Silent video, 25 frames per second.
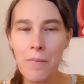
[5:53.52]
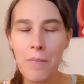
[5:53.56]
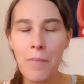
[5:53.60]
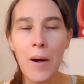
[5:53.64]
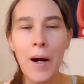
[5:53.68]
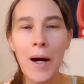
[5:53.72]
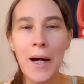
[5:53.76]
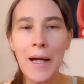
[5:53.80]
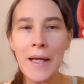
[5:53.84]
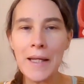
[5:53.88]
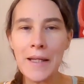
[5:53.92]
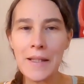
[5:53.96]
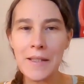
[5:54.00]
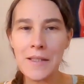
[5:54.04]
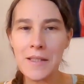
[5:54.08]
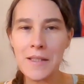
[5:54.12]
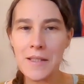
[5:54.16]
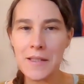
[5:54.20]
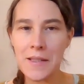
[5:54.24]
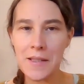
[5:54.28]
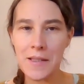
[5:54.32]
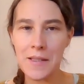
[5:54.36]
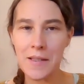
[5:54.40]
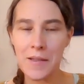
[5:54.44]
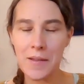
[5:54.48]

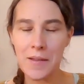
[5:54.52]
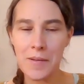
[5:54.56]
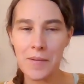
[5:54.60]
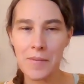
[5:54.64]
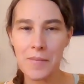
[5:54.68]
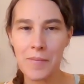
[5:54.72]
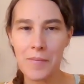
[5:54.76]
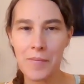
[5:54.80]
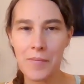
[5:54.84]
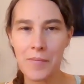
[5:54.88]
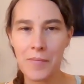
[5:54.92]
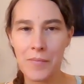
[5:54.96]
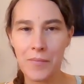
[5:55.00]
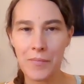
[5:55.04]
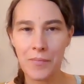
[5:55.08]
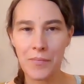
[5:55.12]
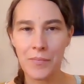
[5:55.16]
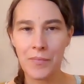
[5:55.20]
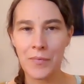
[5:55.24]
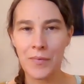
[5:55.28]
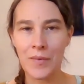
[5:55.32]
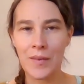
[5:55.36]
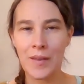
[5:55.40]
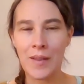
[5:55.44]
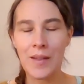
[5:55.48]
biased,
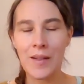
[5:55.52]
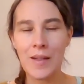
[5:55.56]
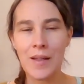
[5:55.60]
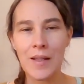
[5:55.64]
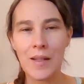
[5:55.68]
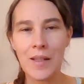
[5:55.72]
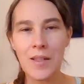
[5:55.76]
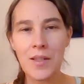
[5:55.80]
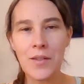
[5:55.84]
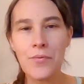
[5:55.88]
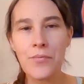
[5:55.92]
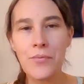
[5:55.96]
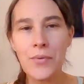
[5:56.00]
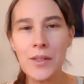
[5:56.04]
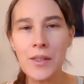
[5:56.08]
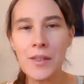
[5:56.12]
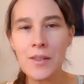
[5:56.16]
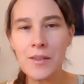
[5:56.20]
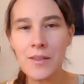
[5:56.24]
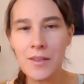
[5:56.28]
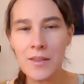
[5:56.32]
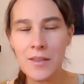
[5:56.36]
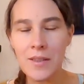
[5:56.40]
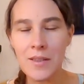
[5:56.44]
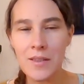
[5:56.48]
is
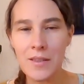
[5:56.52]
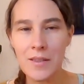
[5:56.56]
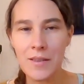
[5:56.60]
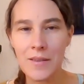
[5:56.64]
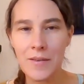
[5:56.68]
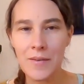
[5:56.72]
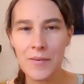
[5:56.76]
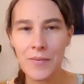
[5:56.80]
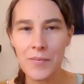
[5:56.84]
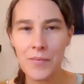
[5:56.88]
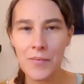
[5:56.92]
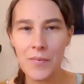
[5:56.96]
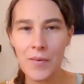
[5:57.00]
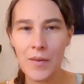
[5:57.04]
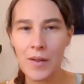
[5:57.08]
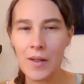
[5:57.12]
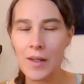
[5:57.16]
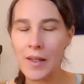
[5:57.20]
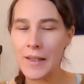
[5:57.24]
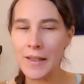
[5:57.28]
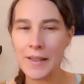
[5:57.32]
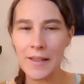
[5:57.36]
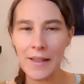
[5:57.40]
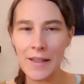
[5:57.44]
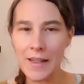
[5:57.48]
filtered,
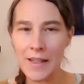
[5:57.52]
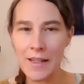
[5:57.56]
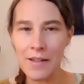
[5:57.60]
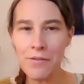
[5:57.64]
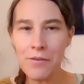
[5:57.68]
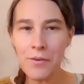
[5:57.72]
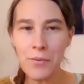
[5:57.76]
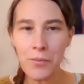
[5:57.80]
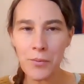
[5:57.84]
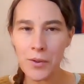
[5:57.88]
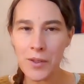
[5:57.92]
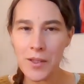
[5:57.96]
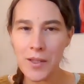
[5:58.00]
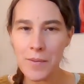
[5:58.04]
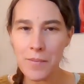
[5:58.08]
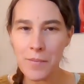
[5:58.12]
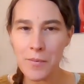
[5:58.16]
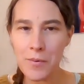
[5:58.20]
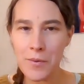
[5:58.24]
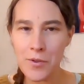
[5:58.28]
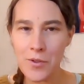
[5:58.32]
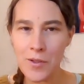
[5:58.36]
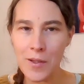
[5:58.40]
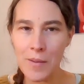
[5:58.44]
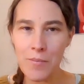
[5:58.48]
like everyone's
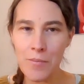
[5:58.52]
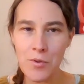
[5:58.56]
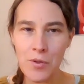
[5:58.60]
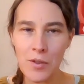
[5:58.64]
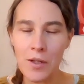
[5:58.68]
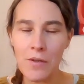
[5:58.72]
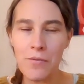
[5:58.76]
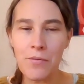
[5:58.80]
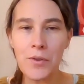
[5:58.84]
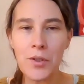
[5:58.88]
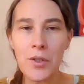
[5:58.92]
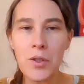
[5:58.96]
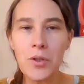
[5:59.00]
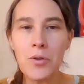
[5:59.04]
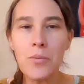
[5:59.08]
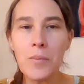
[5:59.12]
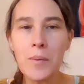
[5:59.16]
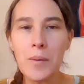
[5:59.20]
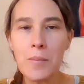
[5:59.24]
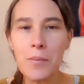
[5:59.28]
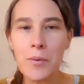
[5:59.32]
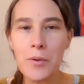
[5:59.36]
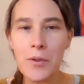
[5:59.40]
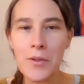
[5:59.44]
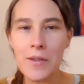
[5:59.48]
perception, every
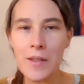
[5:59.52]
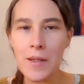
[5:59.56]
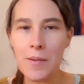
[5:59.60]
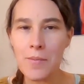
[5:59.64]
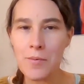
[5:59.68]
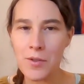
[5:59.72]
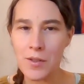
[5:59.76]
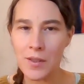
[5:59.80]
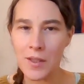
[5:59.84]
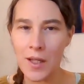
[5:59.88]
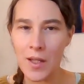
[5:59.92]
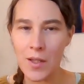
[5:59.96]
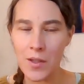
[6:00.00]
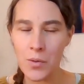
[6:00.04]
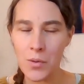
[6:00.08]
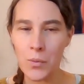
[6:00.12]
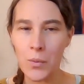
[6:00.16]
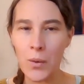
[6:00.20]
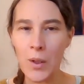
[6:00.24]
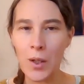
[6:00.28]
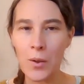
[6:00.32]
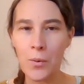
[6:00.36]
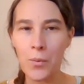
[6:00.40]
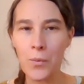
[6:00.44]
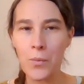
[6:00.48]
human perception as
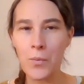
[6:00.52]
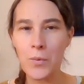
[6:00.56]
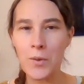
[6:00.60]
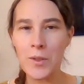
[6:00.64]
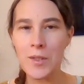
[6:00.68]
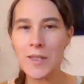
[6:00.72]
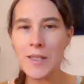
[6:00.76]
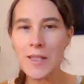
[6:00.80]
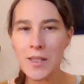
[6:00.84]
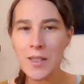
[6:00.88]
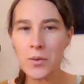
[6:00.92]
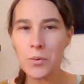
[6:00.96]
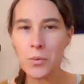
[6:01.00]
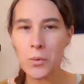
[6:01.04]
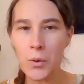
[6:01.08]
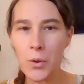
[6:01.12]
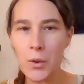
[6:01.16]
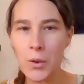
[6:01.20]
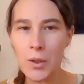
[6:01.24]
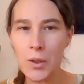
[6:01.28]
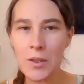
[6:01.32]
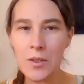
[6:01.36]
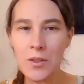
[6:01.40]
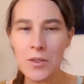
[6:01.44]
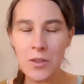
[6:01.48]
well. We see the
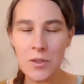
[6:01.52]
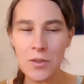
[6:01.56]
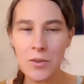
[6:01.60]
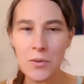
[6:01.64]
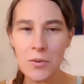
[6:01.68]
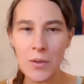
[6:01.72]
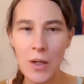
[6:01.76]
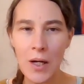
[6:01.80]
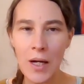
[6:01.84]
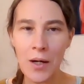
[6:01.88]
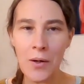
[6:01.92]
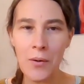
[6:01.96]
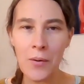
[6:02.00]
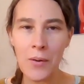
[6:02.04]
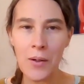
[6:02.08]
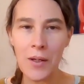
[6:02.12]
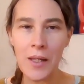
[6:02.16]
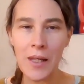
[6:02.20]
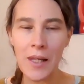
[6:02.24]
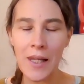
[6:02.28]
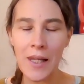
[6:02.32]
world through our